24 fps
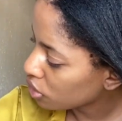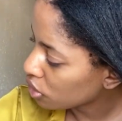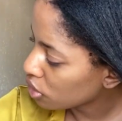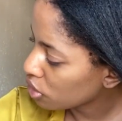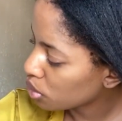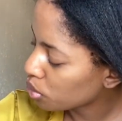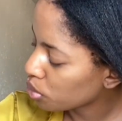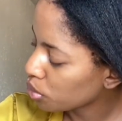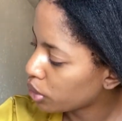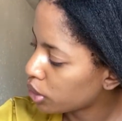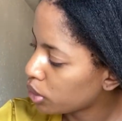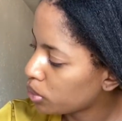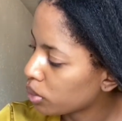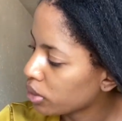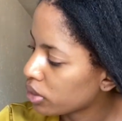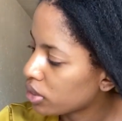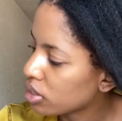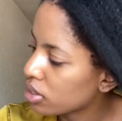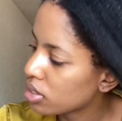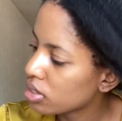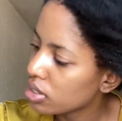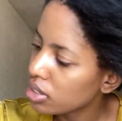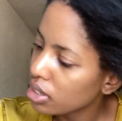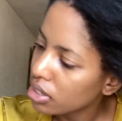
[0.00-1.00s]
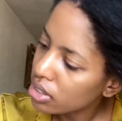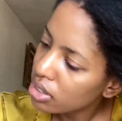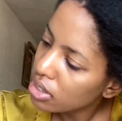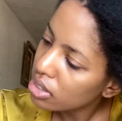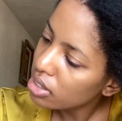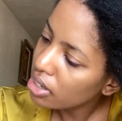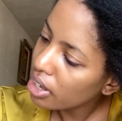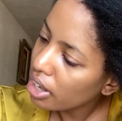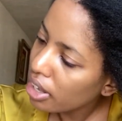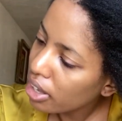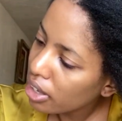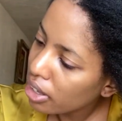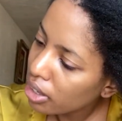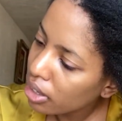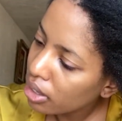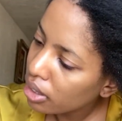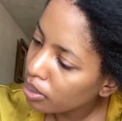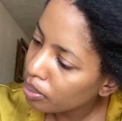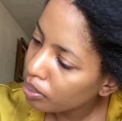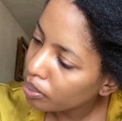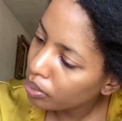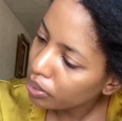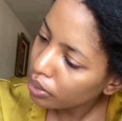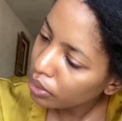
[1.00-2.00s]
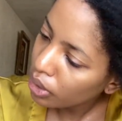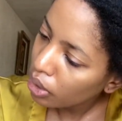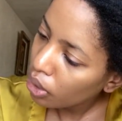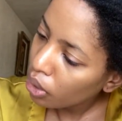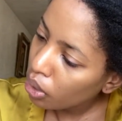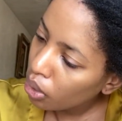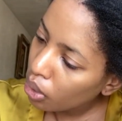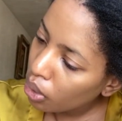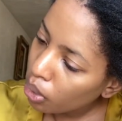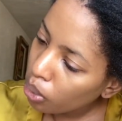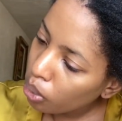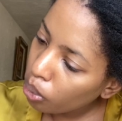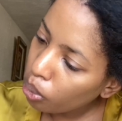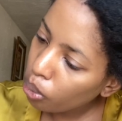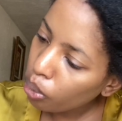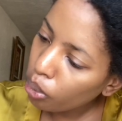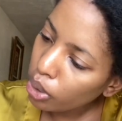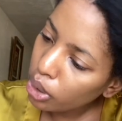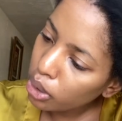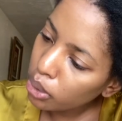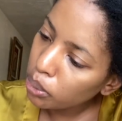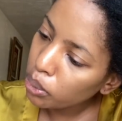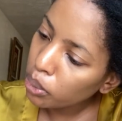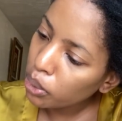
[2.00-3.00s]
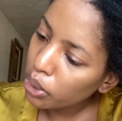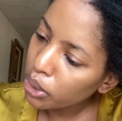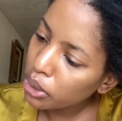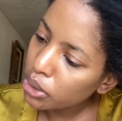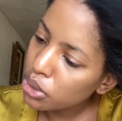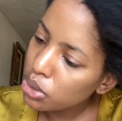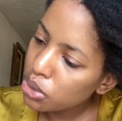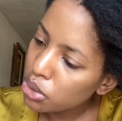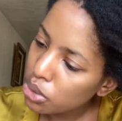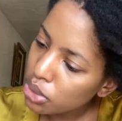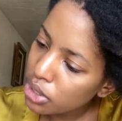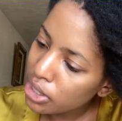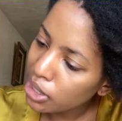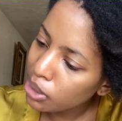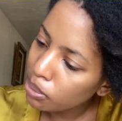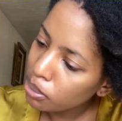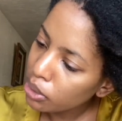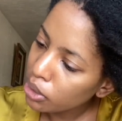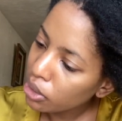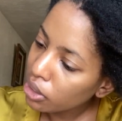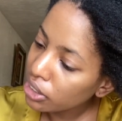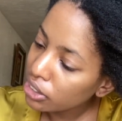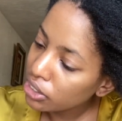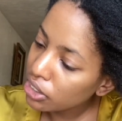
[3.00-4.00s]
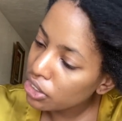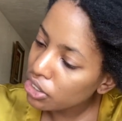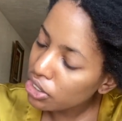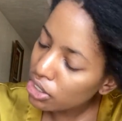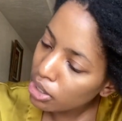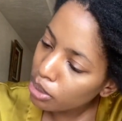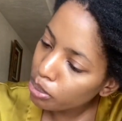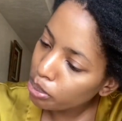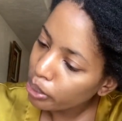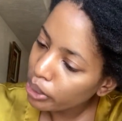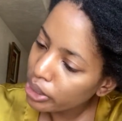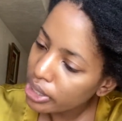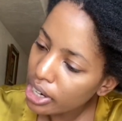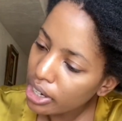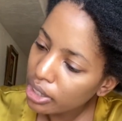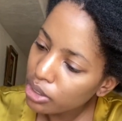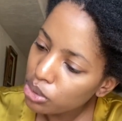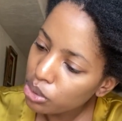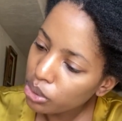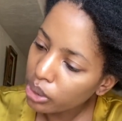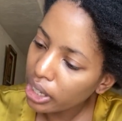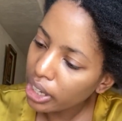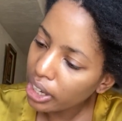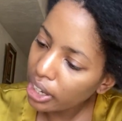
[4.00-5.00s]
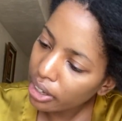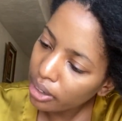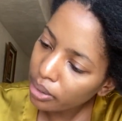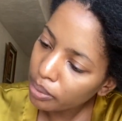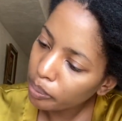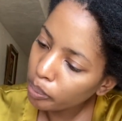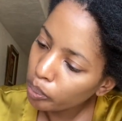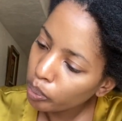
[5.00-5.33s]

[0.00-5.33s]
just read what this says. Oil works to deeply condition and protect your hair.